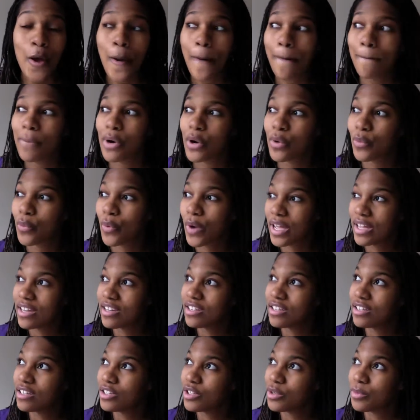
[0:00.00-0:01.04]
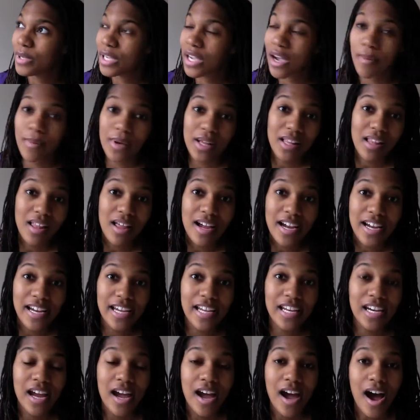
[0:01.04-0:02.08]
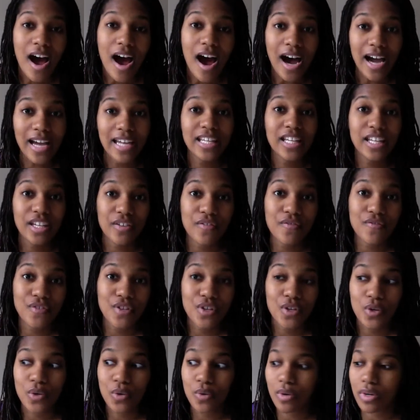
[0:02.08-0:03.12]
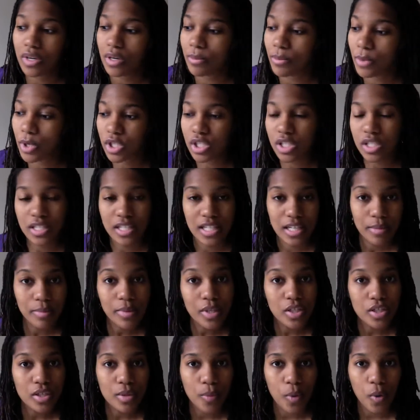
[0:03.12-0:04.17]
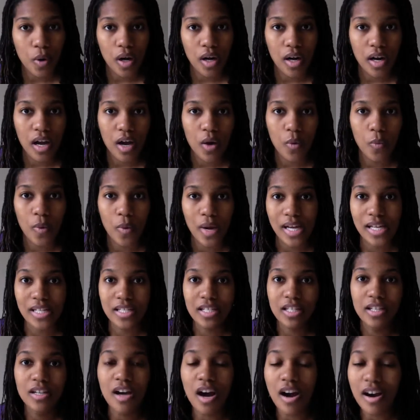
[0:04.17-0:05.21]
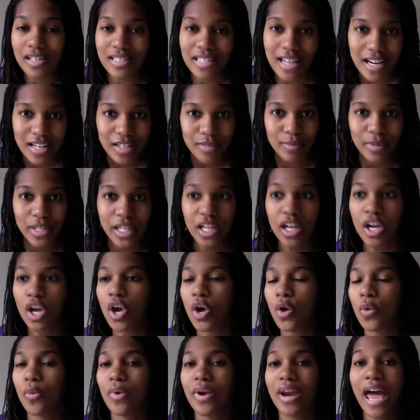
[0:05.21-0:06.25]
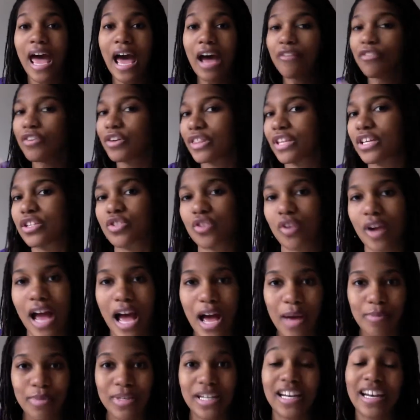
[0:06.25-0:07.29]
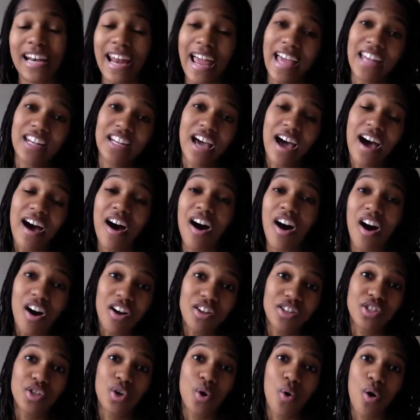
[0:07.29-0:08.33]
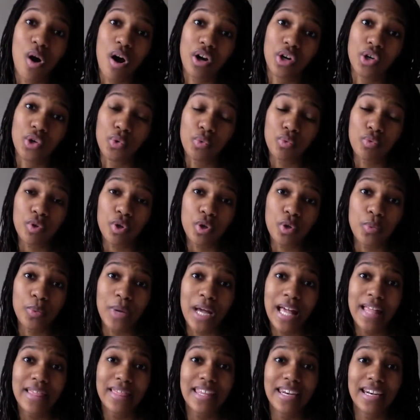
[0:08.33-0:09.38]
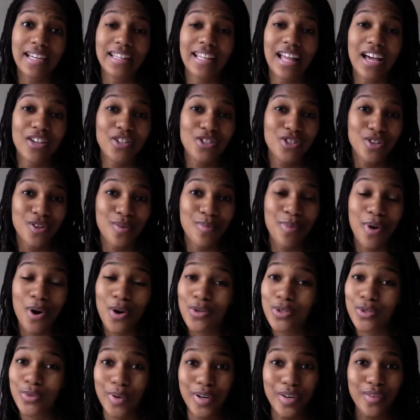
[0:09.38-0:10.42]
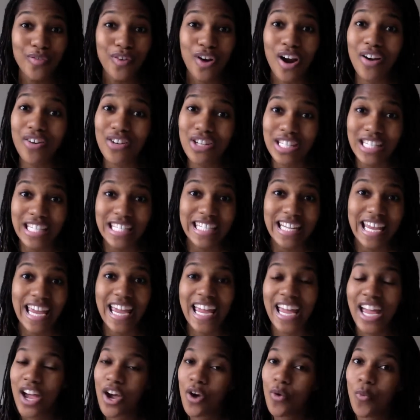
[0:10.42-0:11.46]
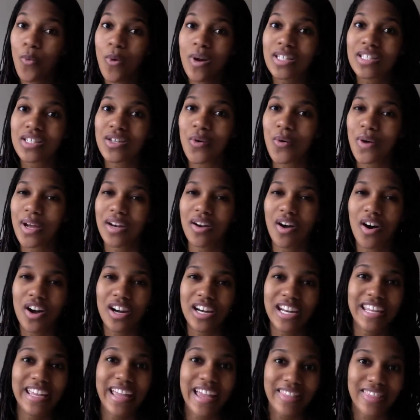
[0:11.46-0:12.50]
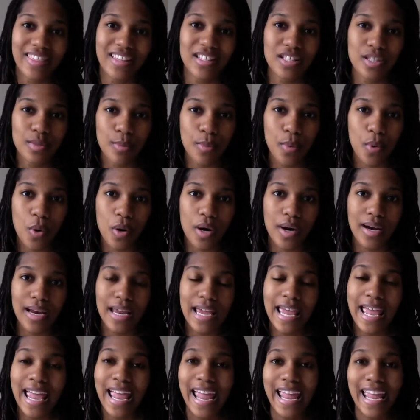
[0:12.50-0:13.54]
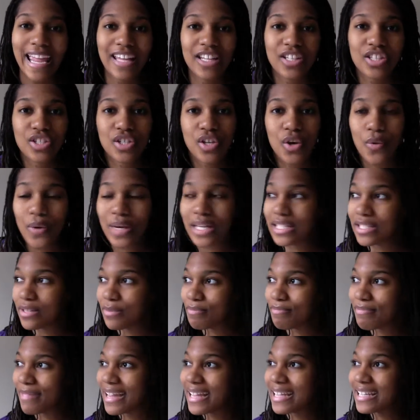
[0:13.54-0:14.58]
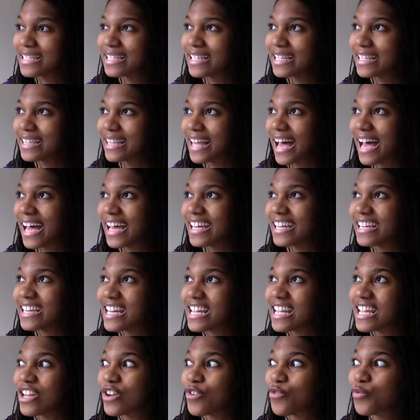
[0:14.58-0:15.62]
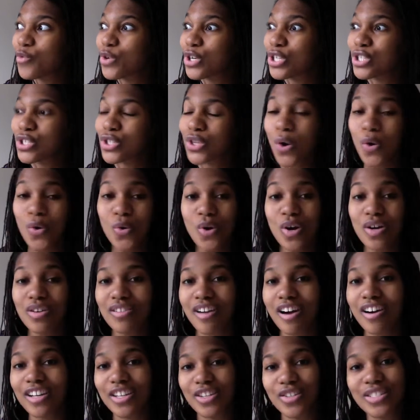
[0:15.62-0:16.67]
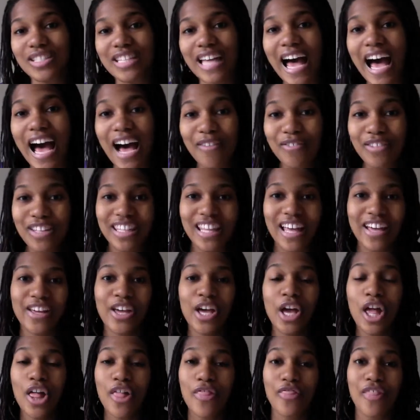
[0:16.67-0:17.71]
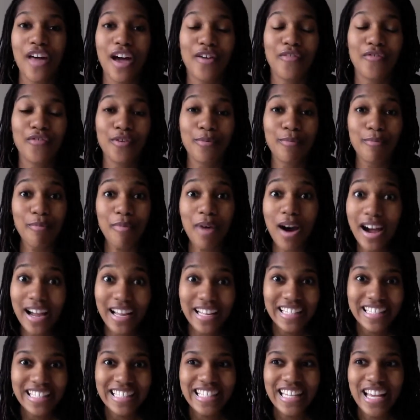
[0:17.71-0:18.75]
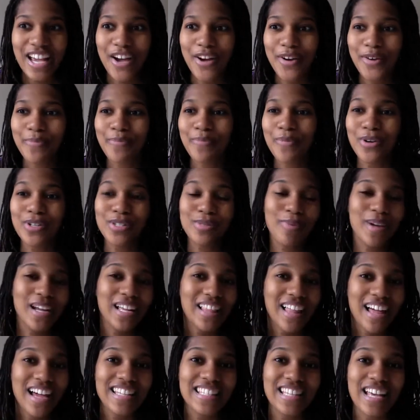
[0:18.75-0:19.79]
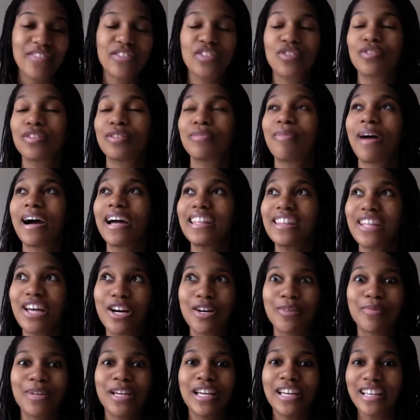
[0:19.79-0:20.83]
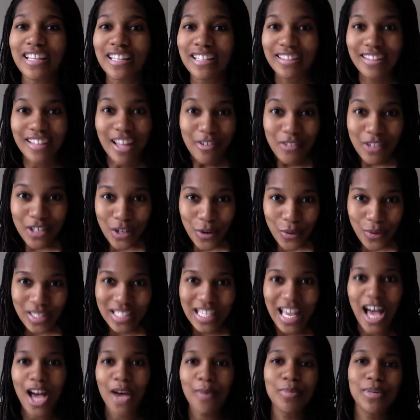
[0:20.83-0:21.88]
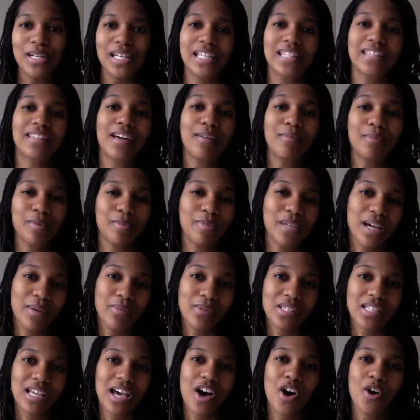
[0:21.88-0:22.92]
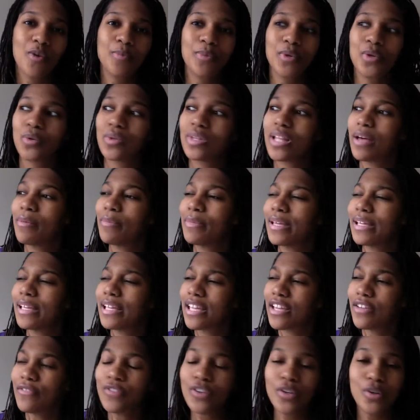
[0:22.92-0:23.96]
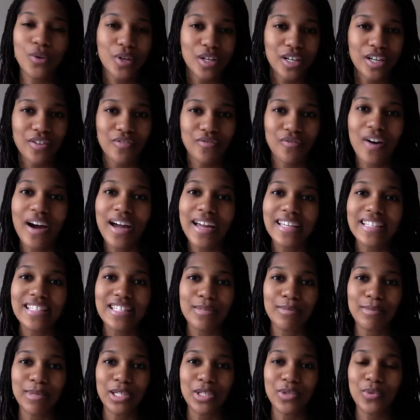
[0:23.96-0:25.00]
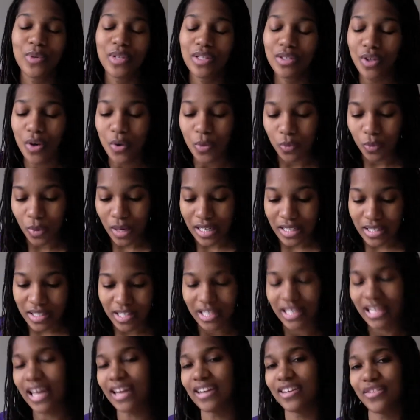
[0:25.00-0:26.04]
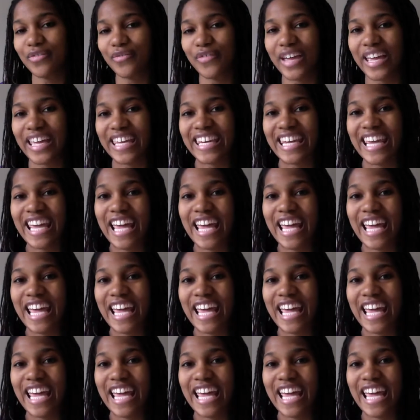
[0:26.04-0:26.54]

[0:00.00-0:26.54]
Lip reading: But when you become a client, I give you emergency email support, a way to contact me whenever things are happening, and also our group that allows you to post 24 hours a day what's going on and get that support. And so it's amazing that we're so not used to having that for months, most of my clients, I have to remind them, let me know what's happening. Let me be able to help you. Let me give you good advice in between. Don't wait till the end of it.